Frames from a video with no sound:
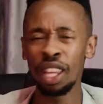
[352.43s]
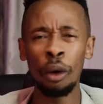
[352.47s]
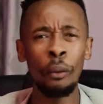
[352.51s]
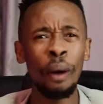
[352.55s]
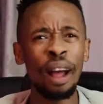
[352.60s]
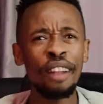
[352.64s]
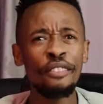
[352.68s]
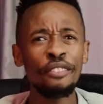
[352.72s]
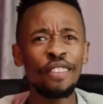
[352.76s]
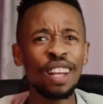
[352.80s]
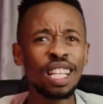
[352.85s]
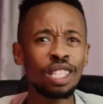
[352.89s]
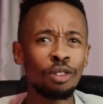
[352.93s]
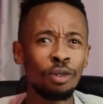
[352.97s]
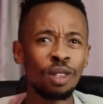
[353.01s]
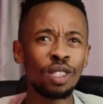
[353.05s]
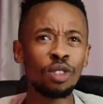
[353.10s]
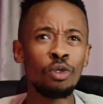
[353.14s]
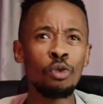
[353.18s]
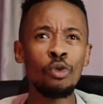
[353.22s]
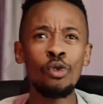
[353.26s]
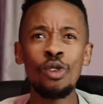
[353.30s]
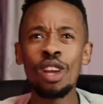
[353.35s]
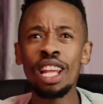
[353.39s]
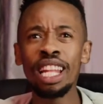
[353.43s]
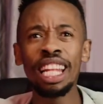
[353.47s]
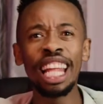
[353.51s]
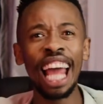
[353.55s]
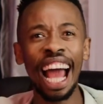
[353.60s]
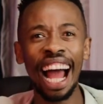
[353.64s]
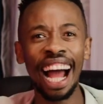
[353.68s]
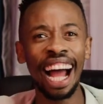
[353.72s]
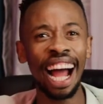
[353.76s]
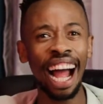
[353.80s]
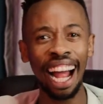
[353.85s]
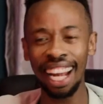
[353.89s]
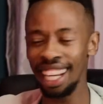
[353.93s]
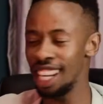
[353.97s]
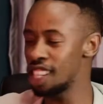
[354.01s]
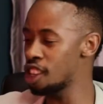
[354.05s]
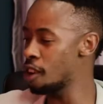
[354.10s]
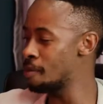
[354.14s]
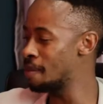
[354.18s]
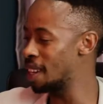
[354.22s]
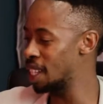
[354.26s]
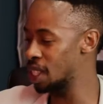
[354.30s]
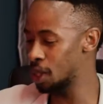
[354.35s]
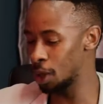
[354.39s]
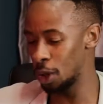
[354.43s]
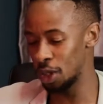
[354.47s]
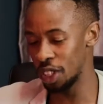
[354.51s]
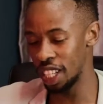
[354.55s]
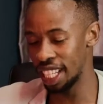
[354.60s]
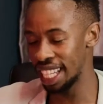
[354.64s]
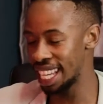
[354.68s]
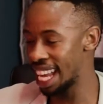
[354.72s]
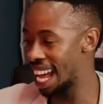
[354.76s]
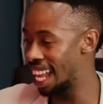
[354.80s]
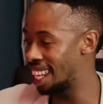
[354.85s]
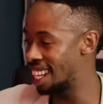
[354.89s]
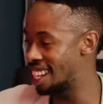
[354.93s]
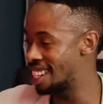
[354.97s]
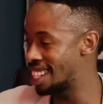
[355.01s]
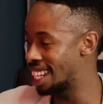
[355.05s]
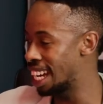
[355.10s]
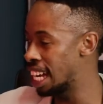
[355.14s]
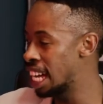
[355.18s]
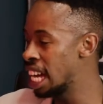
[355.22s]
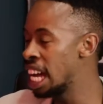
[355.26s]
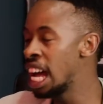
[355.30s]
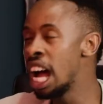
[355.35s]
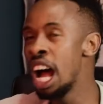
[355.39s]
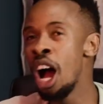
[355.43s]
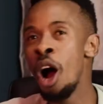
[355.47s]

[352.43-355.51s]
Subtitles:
The wine fest was really a highlight on my social calendar.